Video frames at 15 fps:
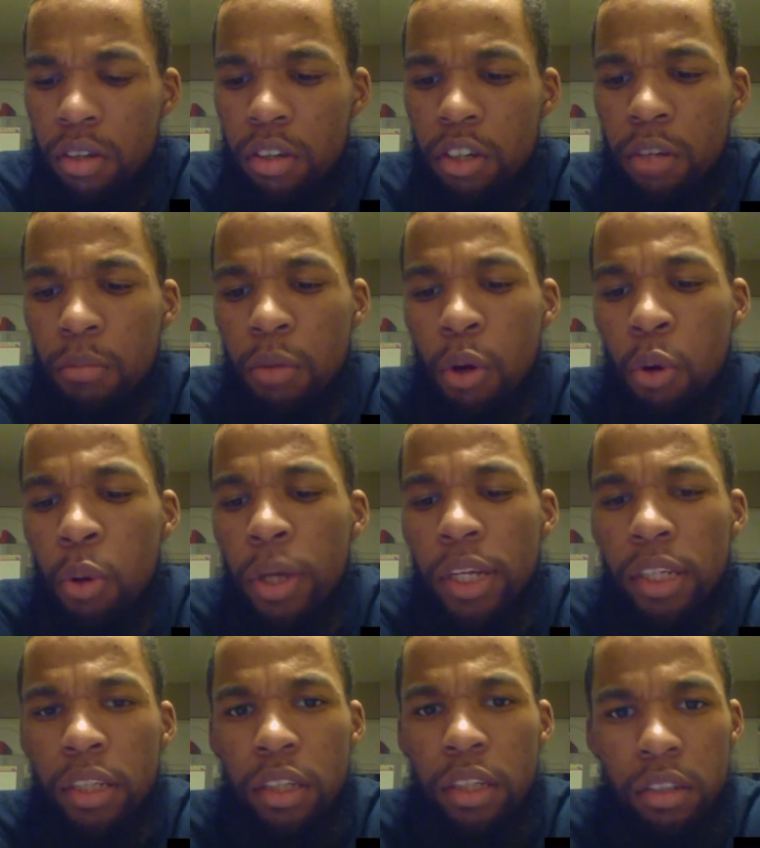The
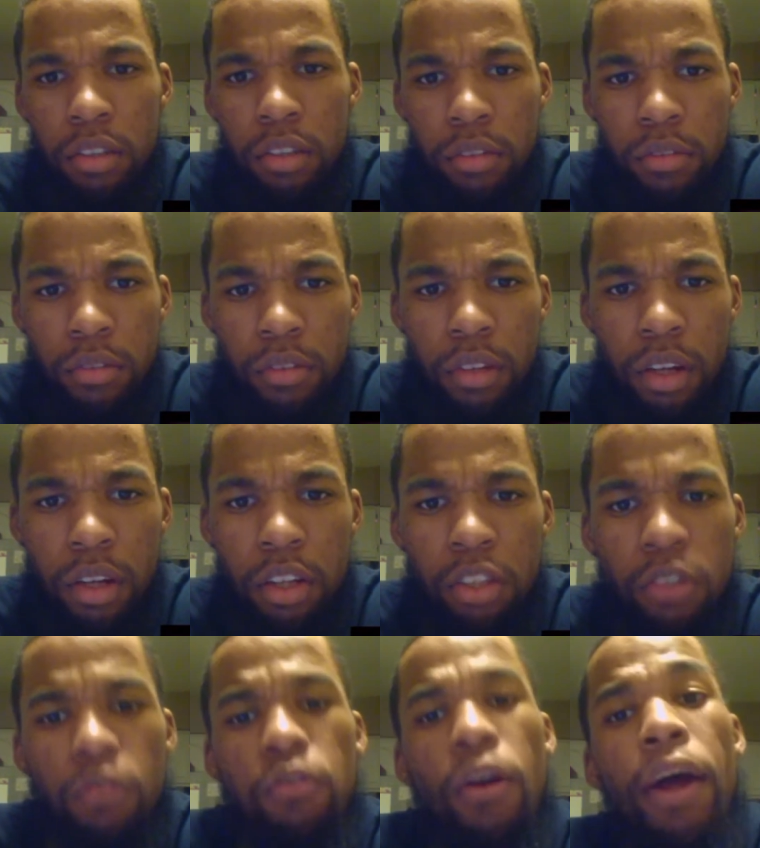Mohican.
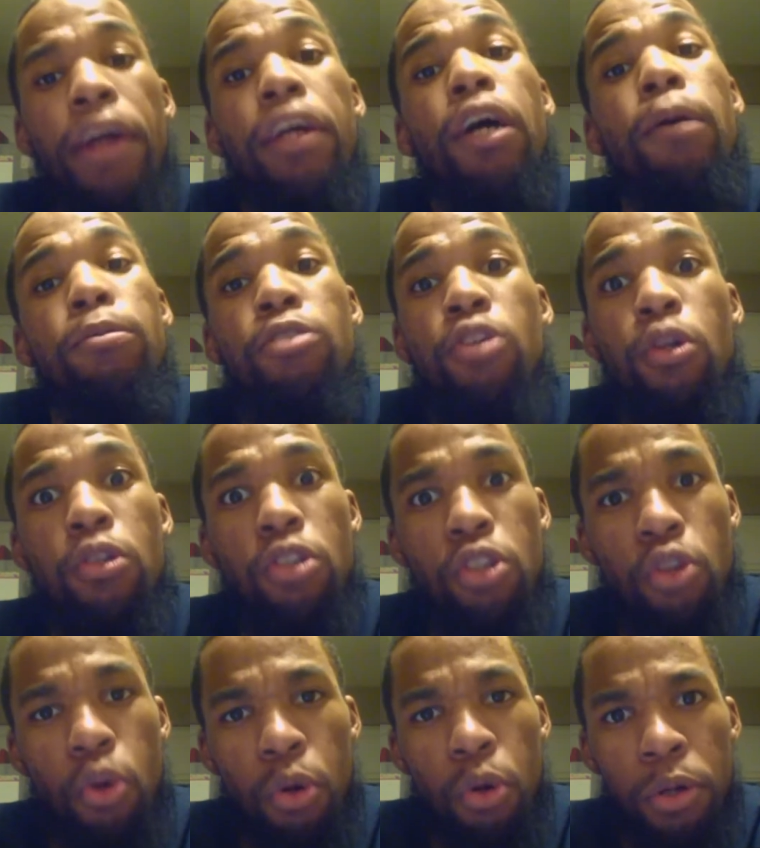The Ryan Upchurch story.